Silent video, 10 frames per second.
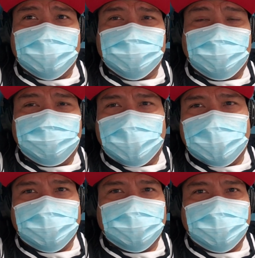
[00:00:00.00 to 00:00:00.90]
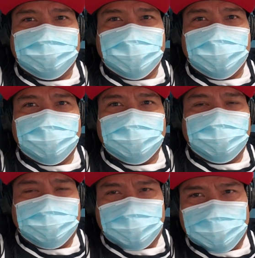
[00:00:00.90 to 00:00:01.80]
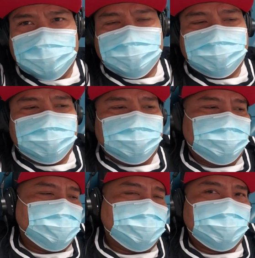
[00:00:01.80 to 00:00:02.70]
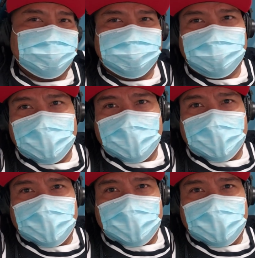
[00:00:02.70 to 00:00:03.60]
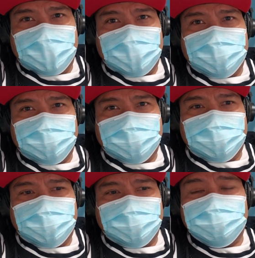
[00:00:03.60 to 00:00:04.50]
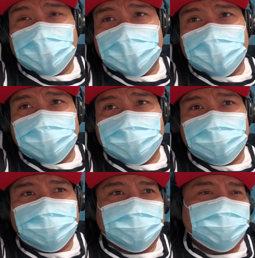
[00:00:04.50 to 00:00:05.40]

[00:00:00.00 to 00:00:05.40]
so far, everything looks good. You know. And, yun pa rin yung,